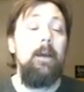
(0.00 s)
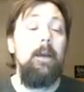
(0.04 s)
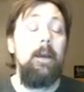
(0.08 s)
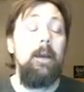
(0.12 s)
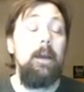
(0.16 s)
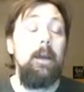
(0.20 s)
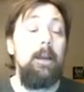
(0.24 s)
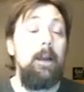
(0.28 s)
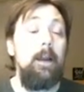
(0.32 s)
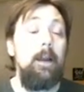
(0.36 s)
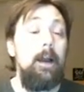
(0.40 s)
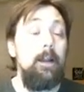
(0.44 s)

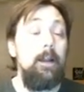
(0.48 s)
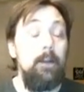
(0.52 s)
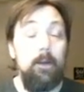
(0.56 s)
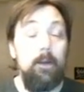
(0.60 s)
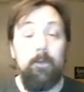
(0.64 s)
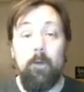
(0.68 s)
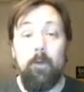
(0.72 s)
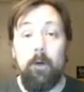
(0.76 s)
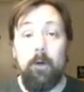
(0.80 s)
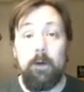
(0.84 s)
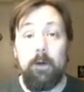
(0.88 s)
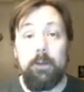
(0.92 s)
And I
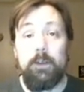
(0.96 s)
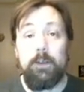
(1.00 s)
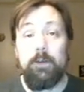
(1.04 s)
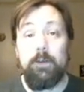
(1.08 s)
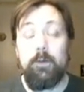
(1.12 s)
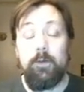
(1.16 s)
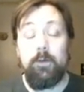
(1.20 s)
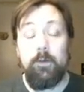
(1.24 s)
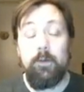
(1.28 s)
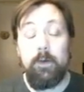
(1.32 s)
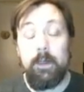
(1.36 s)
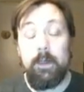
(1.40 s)
look forward
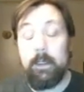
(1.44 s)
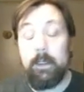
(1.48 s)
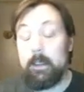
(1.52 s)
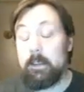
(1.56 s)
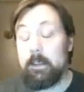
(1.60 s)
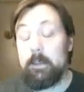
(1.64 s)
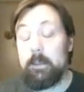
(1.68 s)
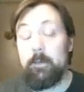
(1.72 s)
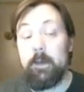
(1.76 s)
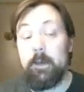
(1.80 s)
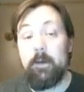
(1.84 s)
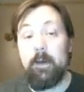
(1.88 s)
to
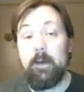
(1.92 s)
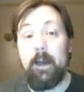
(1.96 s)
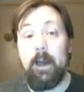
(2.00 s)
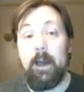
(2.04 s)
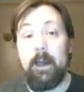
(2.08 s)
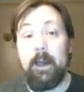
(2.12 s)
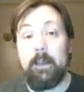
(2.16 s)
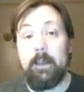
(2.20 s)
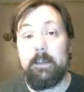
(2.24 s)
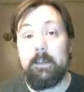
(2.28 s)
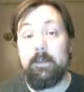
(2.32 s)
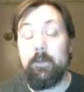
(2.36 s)
getting to meet you
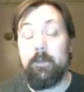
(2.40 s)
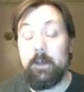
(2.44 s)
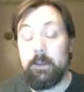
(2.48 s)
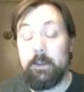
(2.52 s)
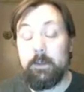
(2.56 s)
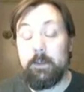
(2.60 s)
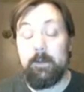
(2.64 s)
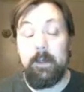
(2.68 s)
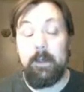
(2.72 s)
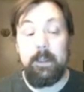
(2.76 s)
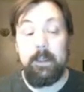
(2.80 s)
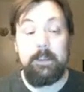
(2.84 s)
guys
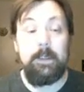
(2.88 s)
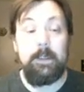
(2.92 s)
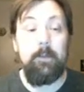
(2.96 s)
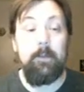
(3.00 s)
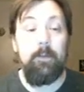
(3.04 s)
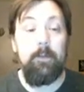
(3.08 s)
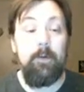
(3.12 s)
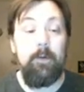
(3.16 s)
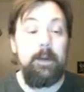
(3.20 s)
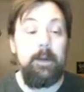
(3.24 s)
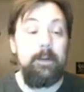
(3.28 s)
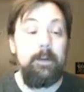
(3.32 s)
eventually at
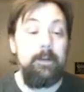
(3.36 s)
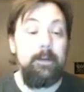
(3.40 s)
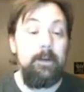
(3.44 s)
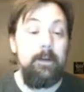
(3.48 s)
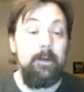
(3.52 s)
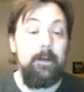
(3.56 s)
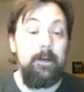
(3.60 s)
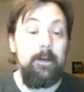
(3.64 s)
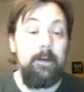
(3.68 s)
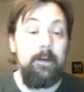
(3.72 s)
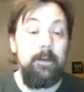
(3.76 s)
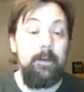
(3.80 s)
some point
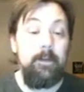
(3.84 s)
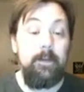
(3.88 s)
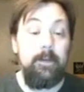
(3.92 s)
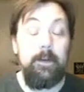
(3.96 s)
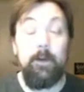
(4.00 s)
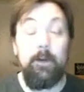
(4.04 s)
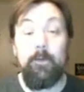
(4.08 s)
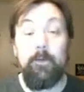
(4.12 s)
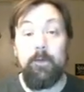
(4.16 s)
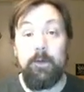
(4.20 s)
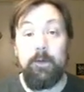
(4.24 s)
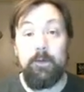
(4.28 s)
in the
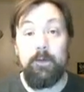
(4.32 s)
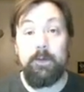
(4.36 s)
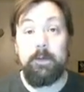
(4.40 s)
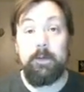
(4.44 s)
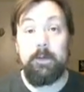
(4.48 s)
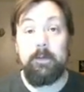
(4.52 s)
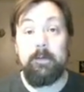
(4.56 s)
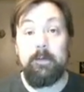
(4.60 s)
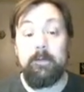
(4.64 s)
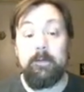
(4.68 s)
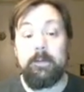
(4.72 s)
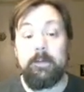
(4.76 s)
near
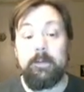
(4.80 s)
future.